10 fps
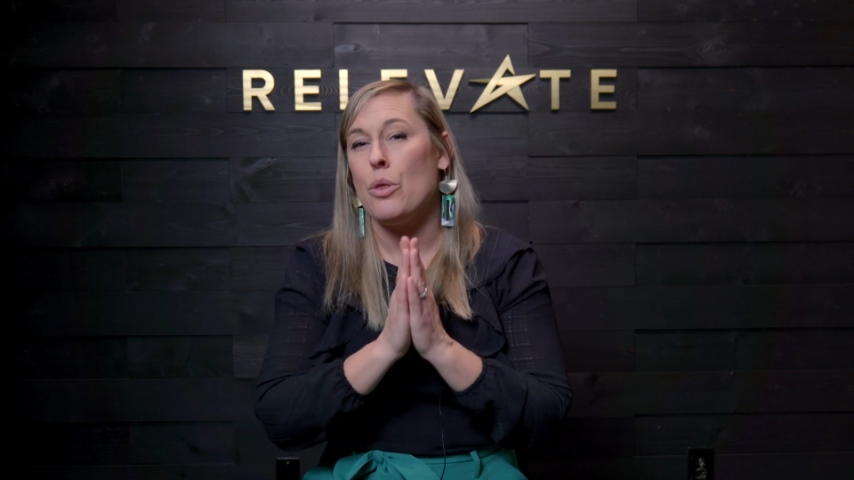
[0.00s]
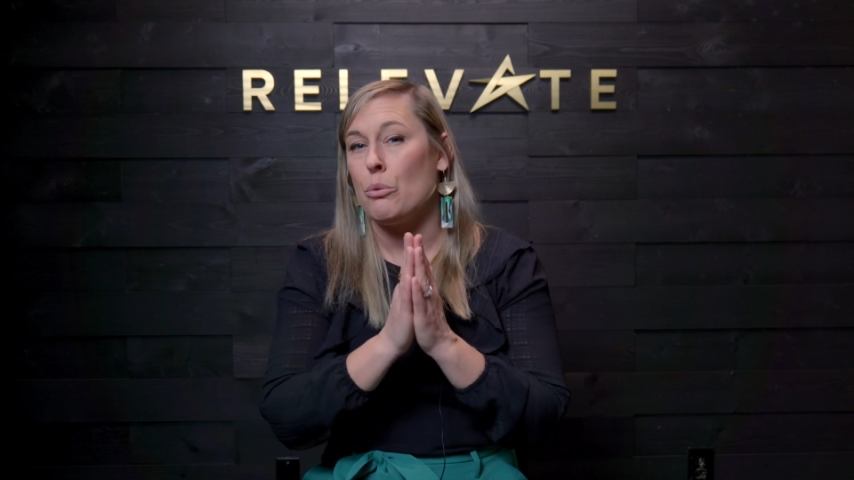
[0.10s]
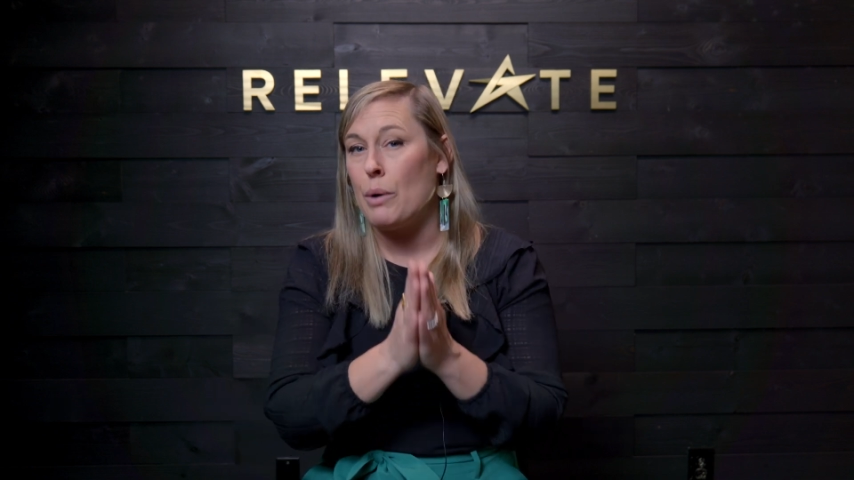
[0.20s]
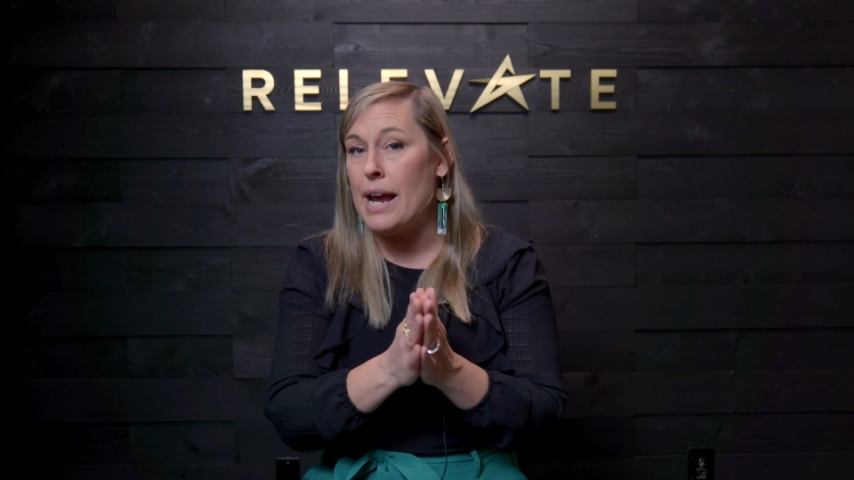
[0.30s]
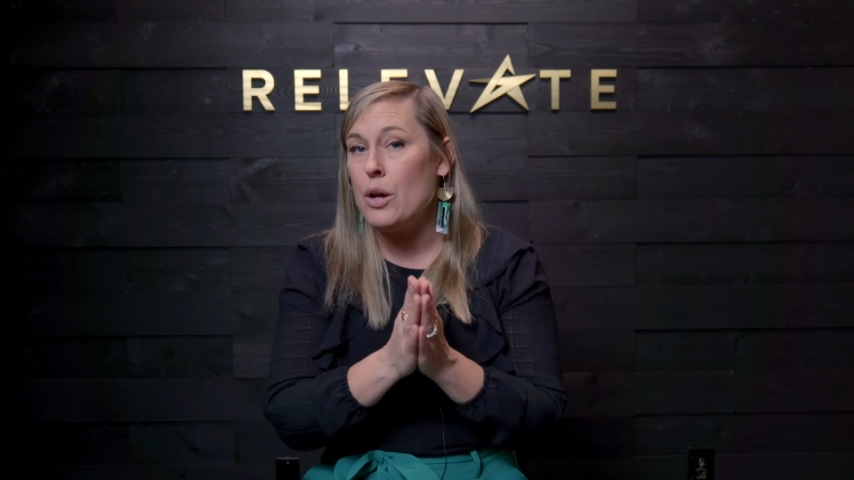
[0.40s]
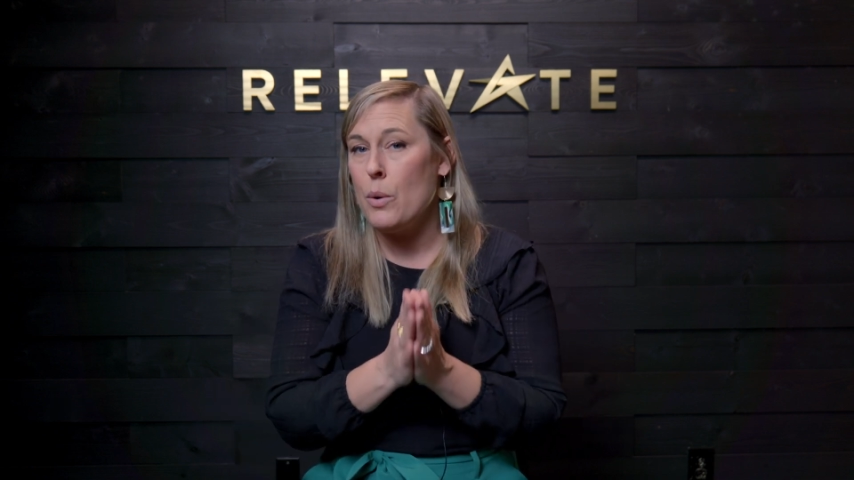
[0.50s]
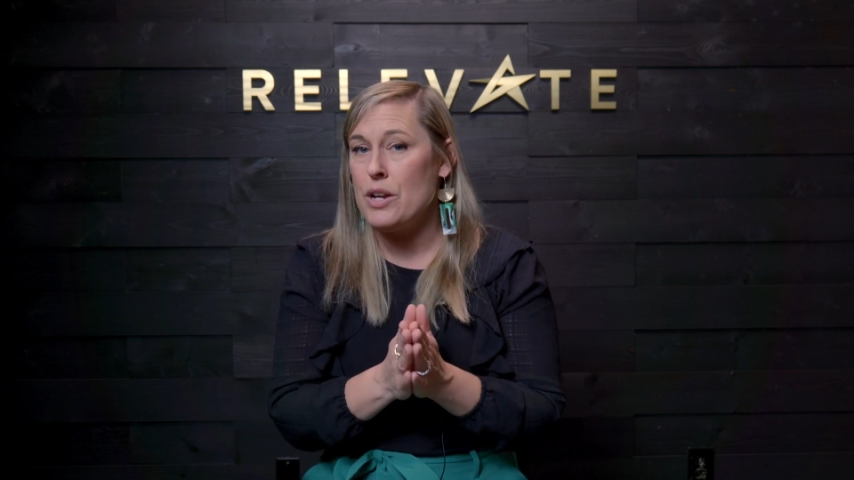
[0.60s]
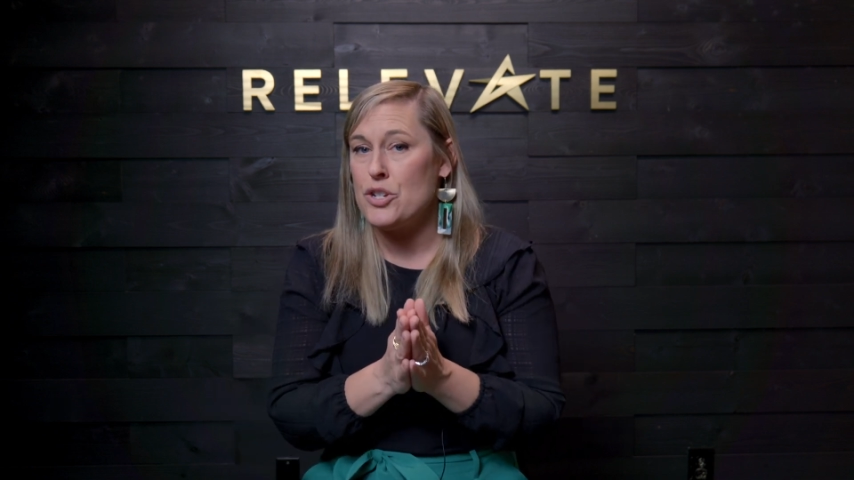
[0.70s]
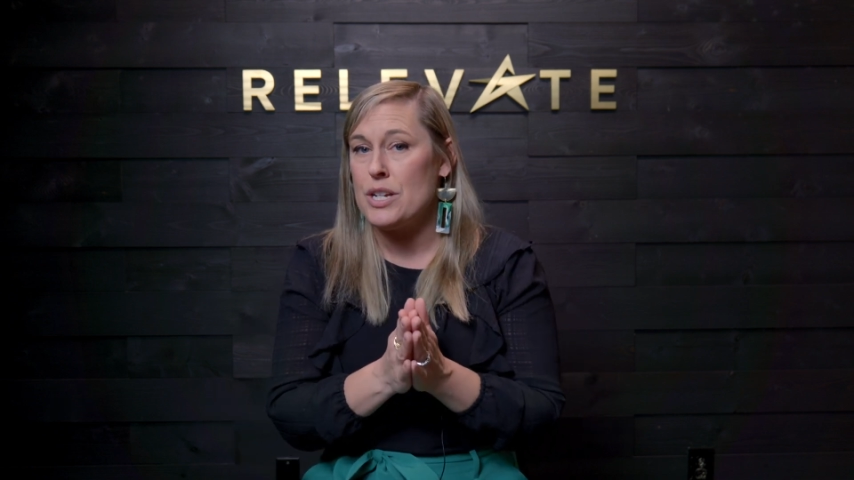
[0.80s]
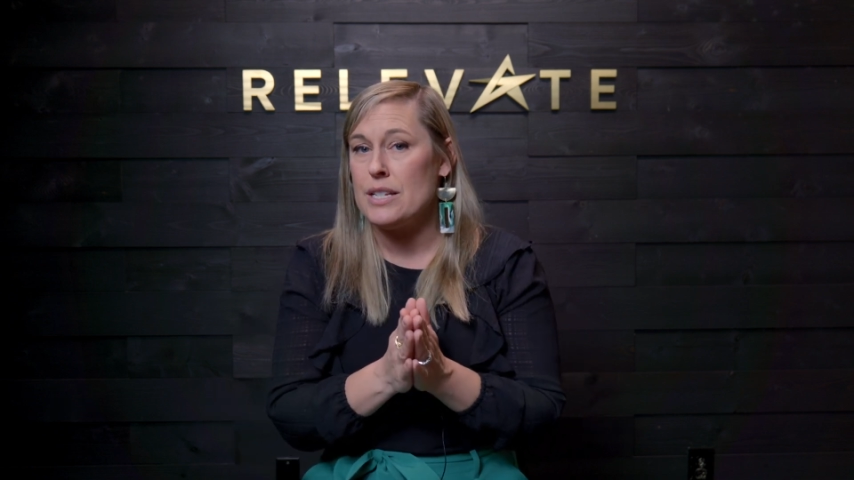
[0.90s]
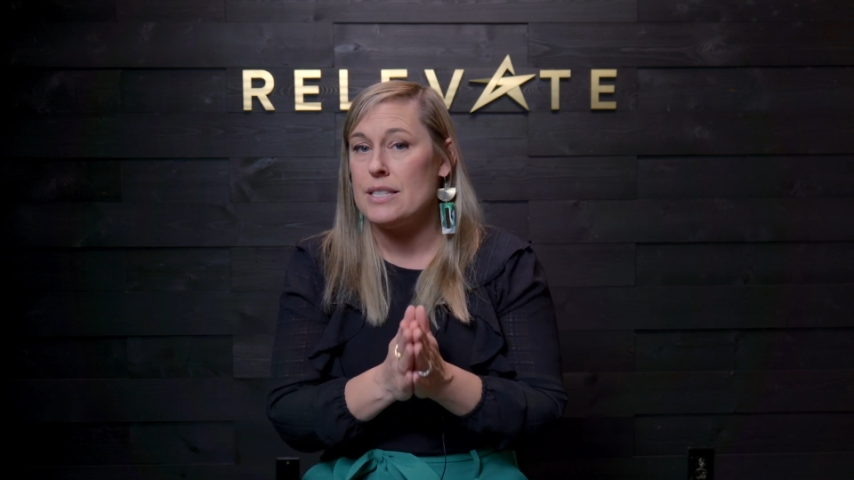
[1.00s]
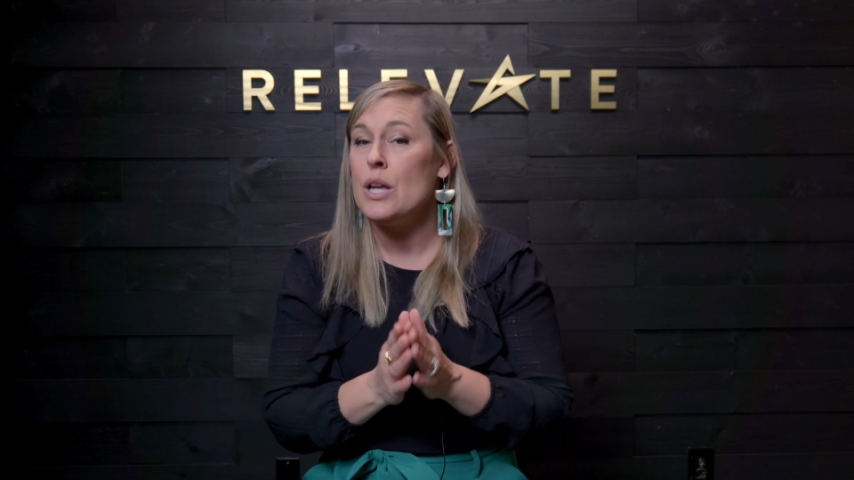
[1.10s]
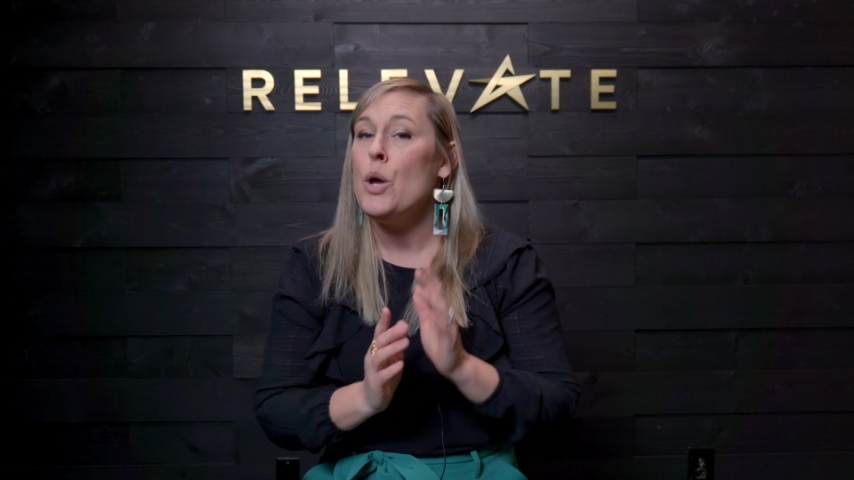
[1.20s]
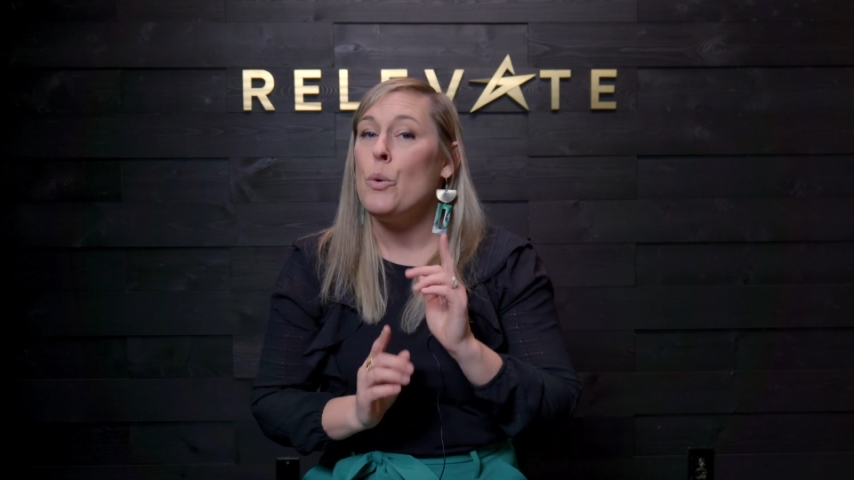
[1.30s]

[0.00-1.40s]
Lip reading: the right questions